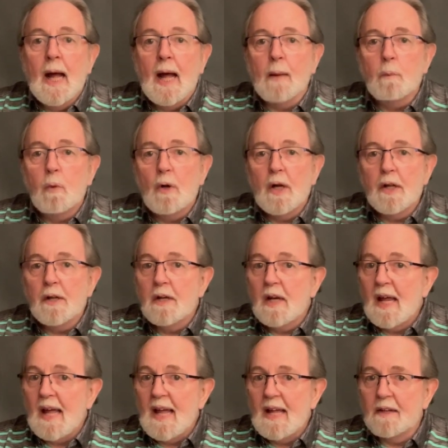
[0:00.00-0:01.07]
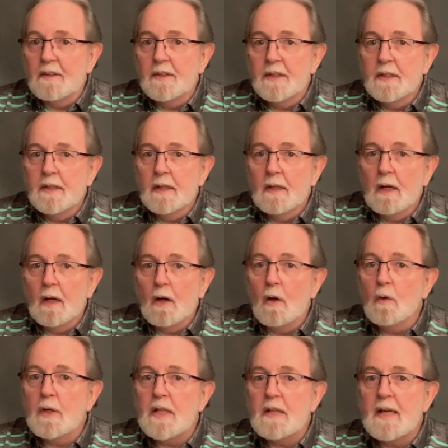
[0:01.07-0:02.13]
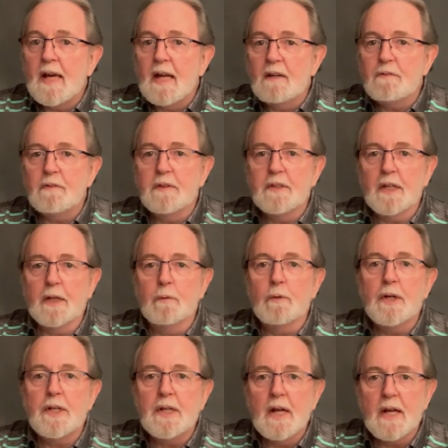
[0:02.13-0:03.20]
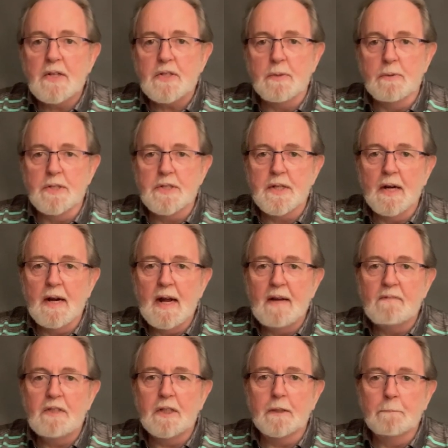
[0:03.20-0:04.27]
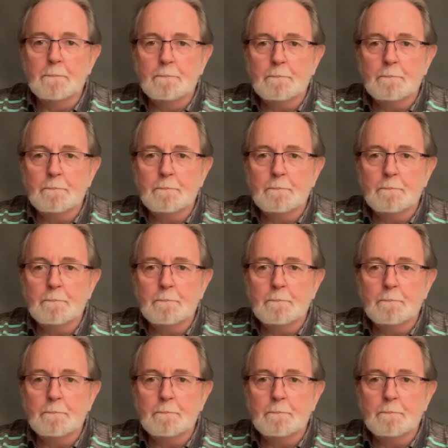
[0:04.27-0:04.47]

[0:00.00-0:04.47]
and while on land, only the elephant and rhinoceros are heavier.